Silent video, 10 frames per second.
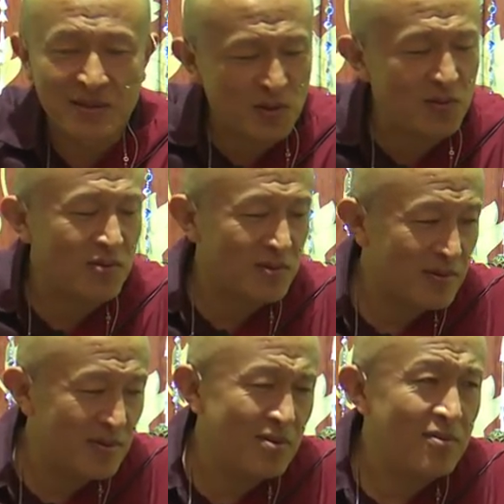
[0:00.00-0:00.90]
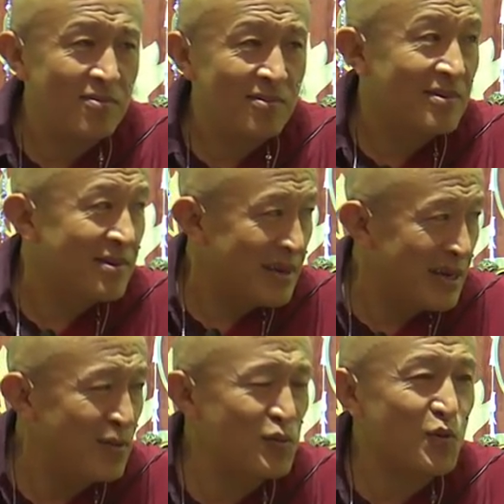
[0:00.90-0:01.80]
So, you know,
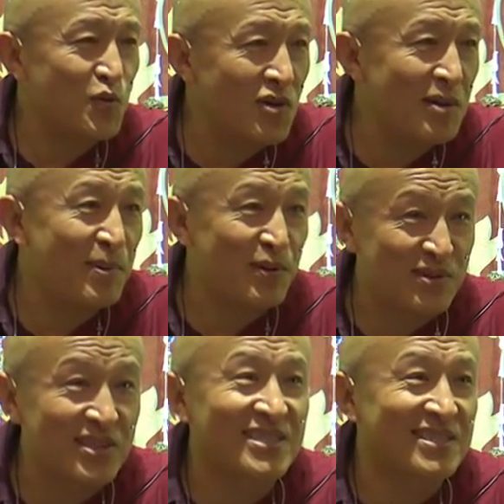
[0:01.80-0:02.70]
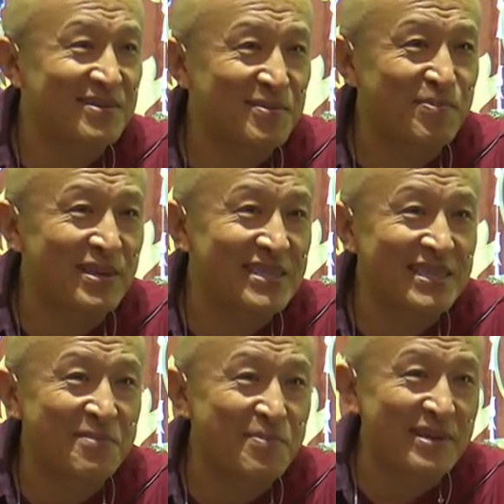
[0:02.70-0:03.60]
how to go about this
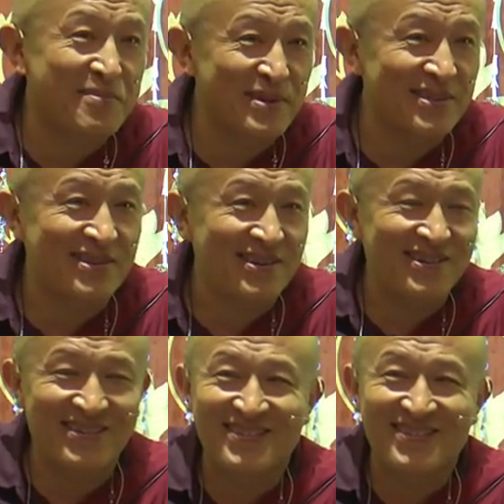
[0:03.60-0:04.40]
Prajnaparamita?